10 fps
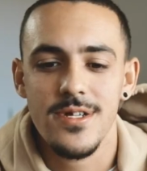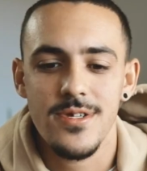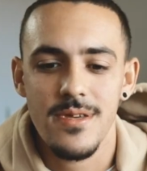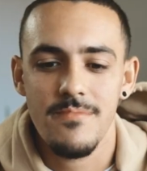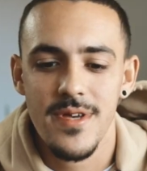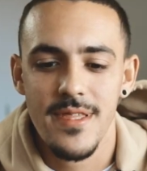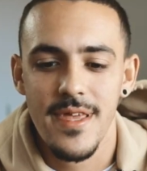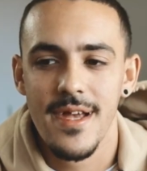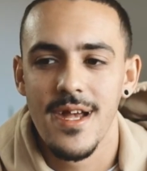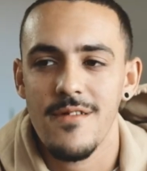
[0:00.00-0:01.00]
actually been
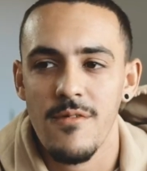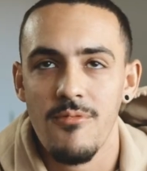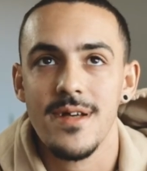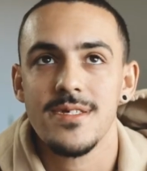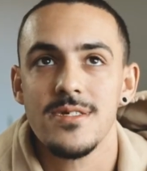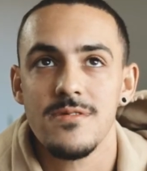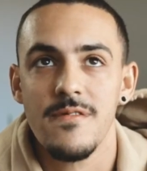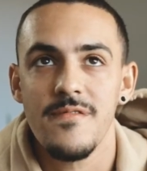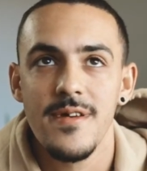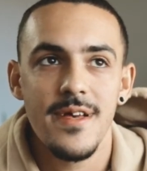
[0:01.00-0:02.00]
like kind of a process
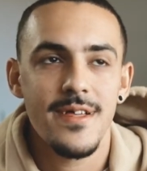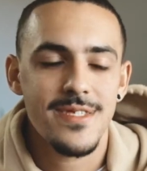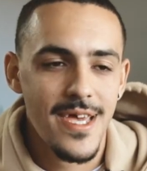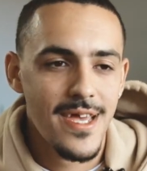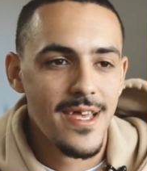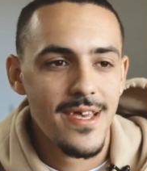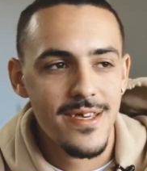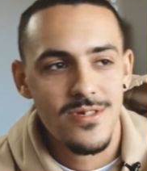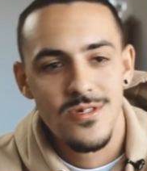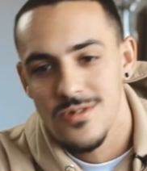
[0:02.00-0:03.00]
of taking
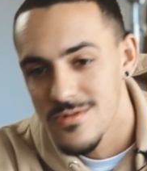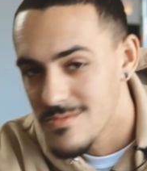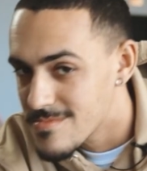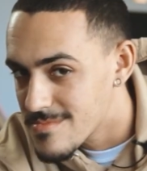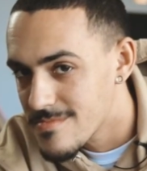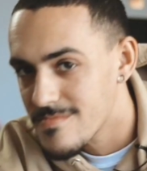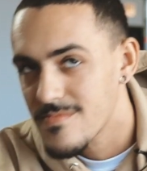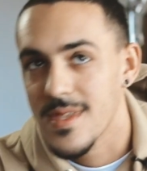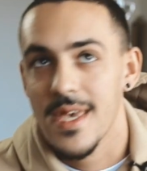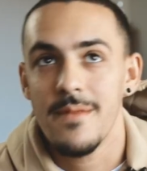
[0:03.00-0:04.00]
his
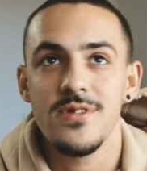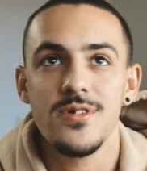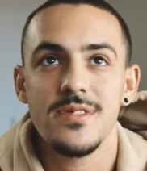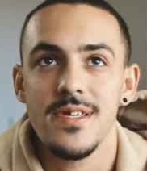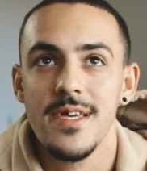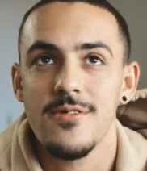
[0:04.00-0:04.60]
images that he